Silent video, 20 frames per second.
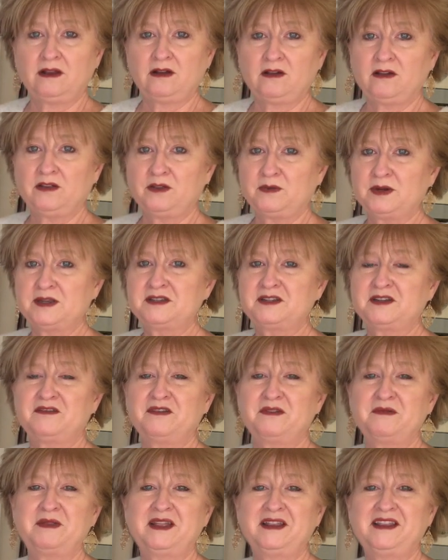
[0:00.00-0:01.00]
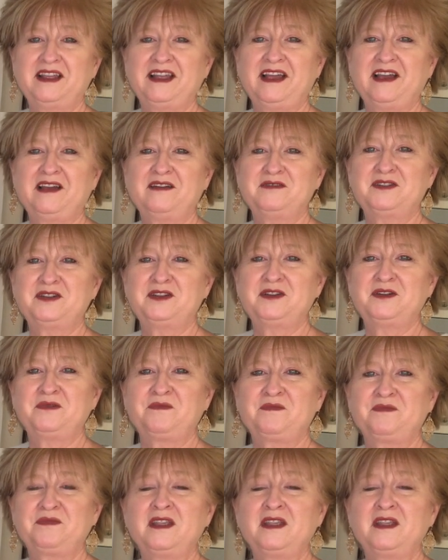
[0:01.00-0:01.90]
all the rest of them that they have too.